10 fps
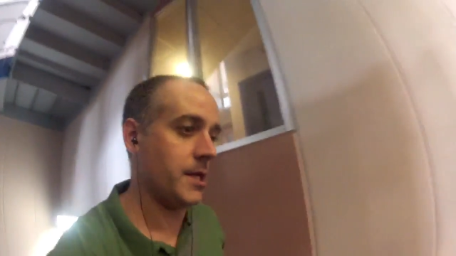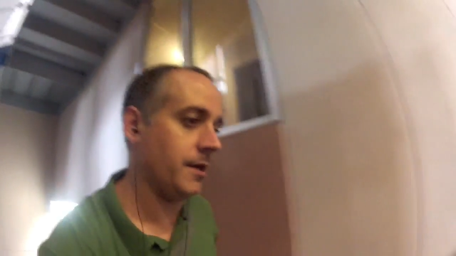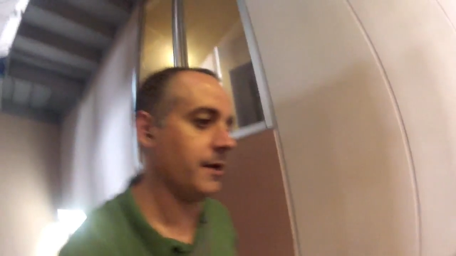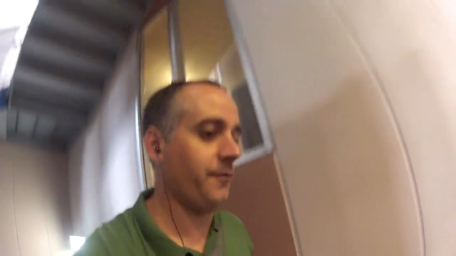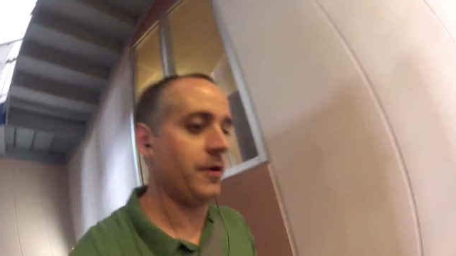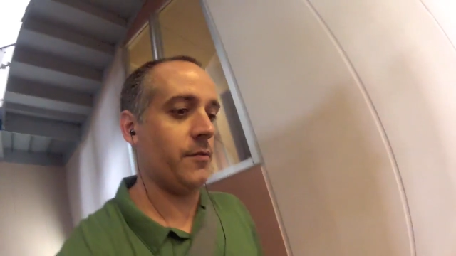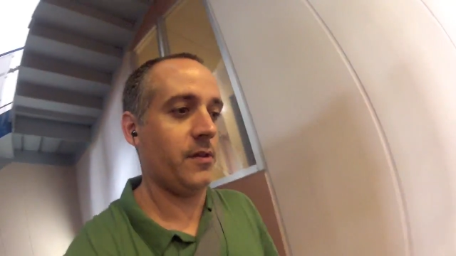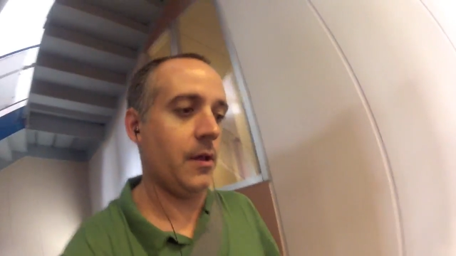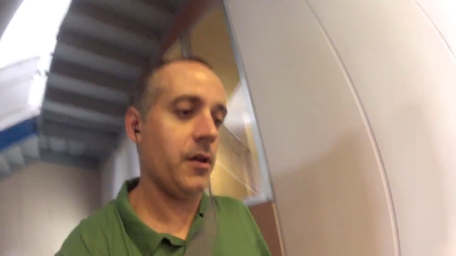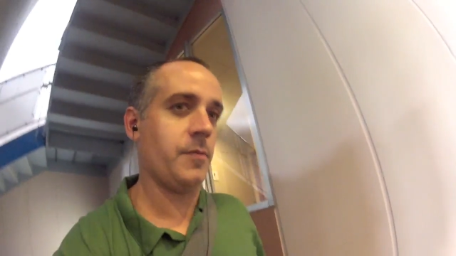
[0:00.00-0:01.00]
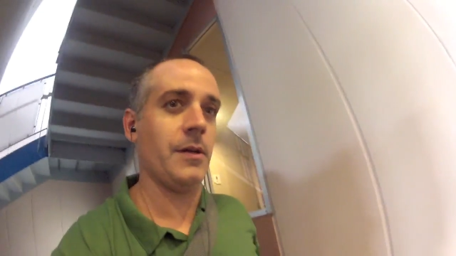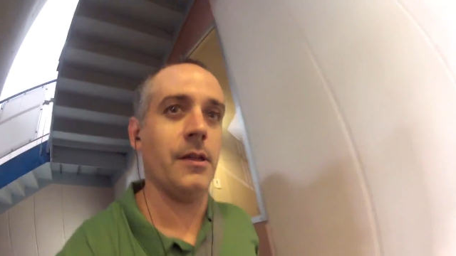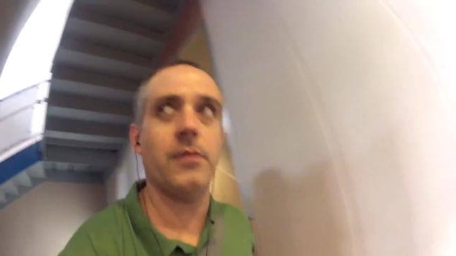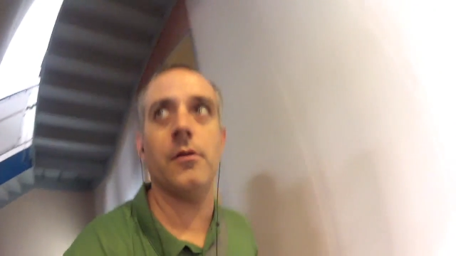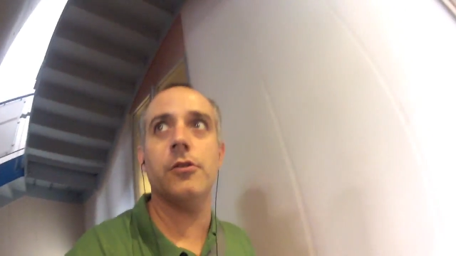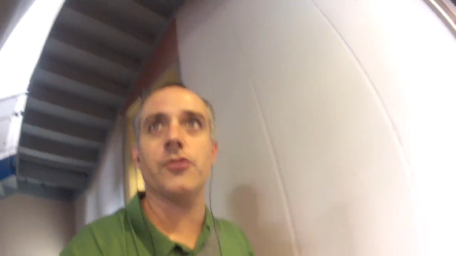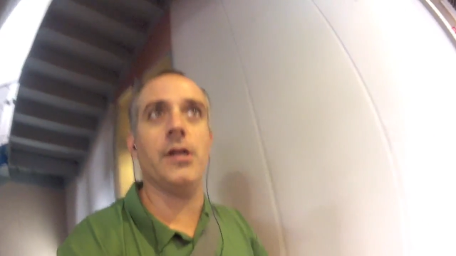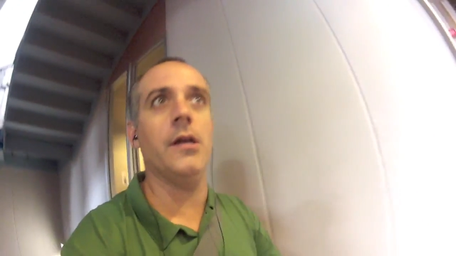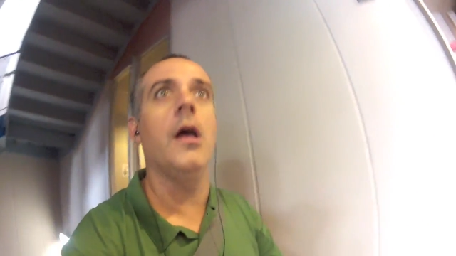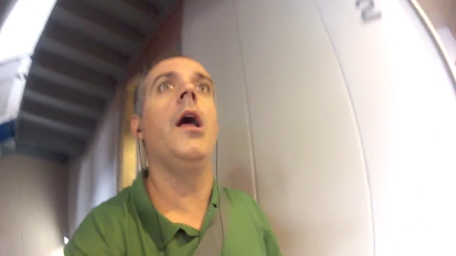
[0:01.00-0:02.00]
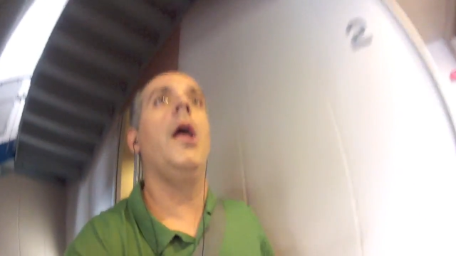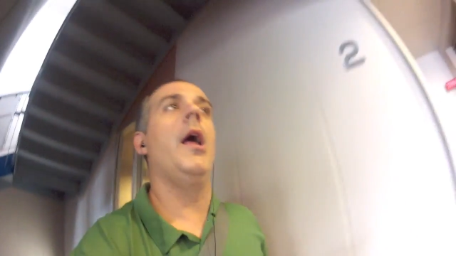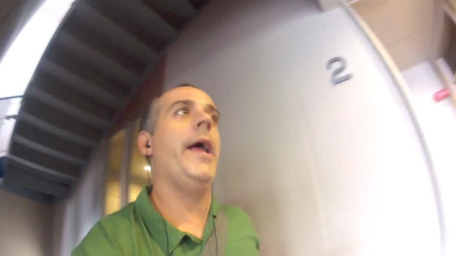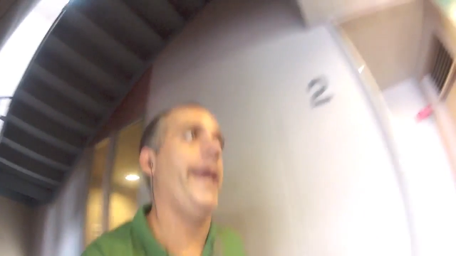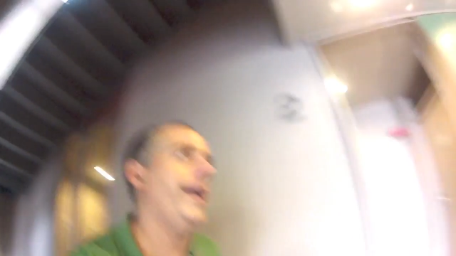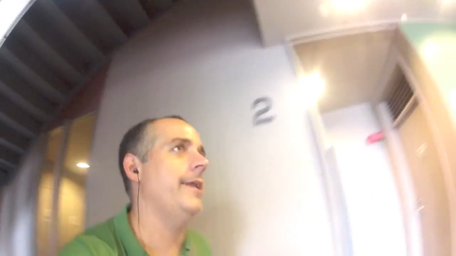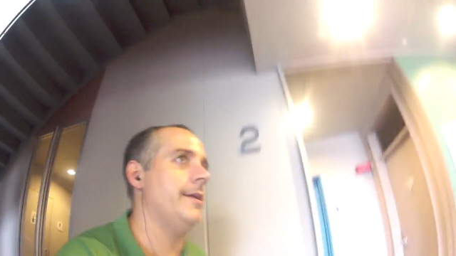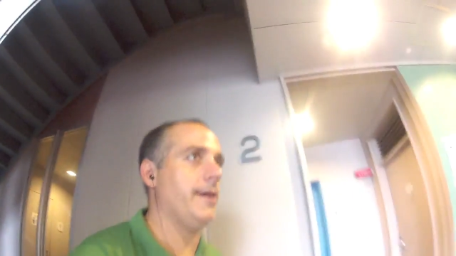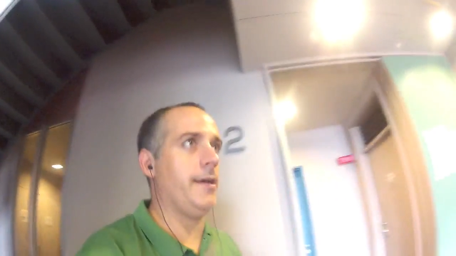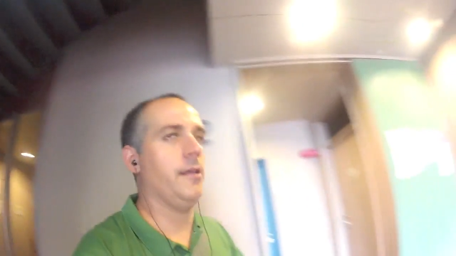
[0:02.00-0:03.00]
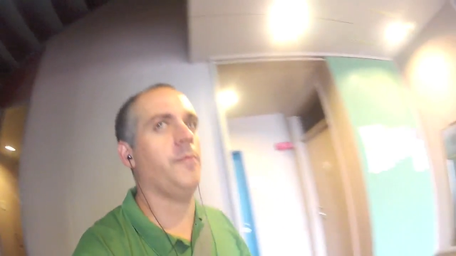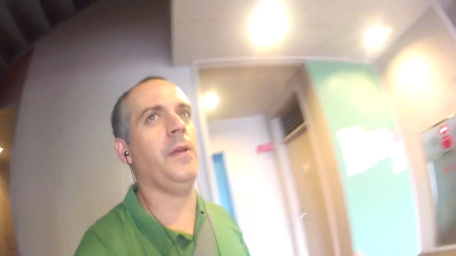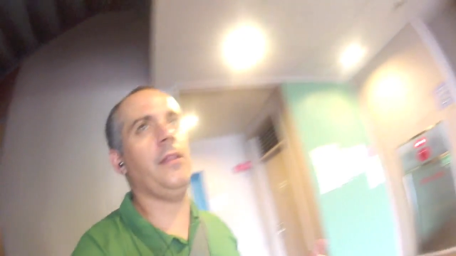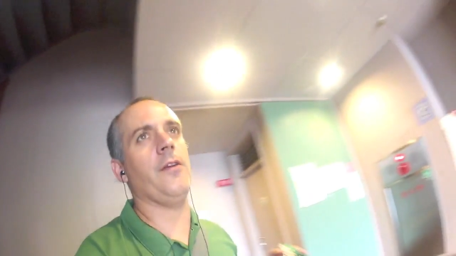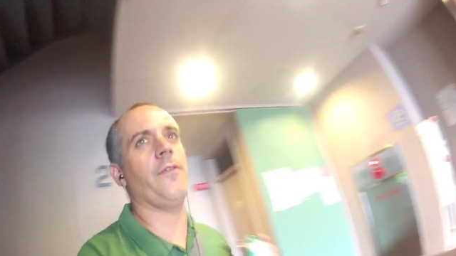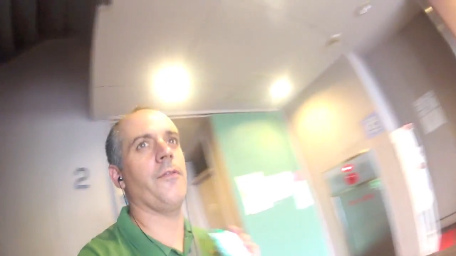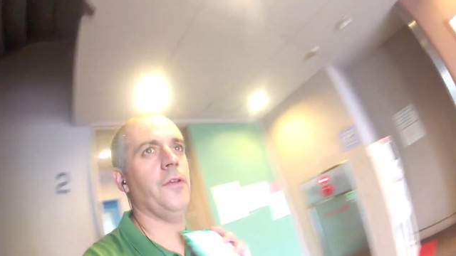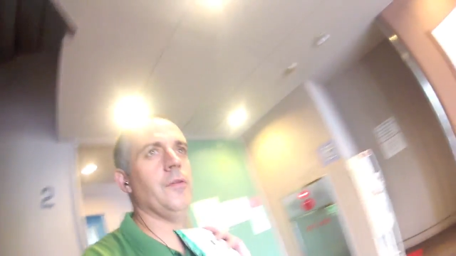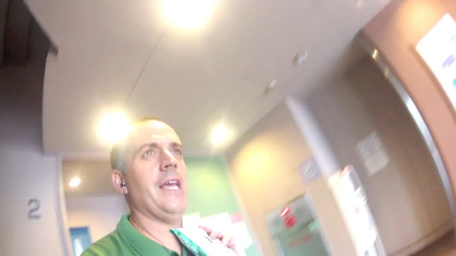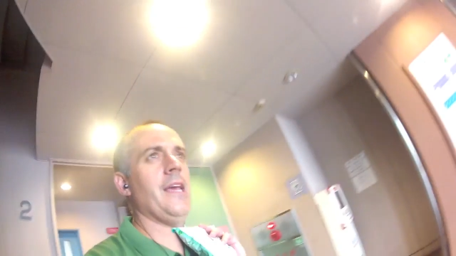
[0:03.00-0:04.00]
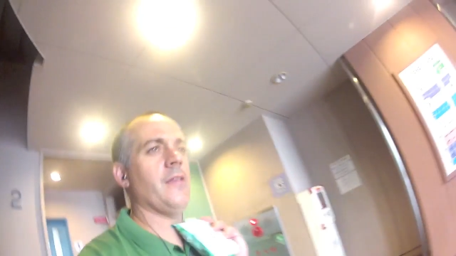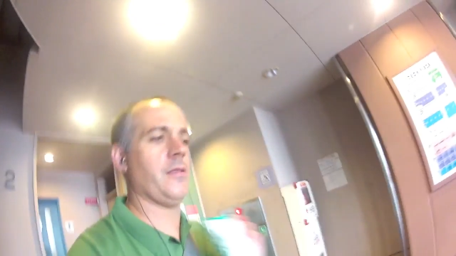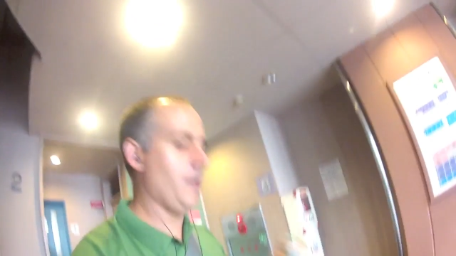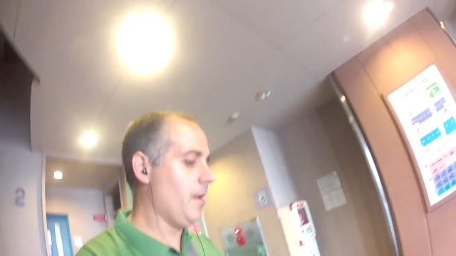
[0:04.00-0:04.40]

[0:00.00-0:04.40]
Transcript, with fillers: I a friend who's in the hospital. He had surgery, and uh, he's been in there for a few days.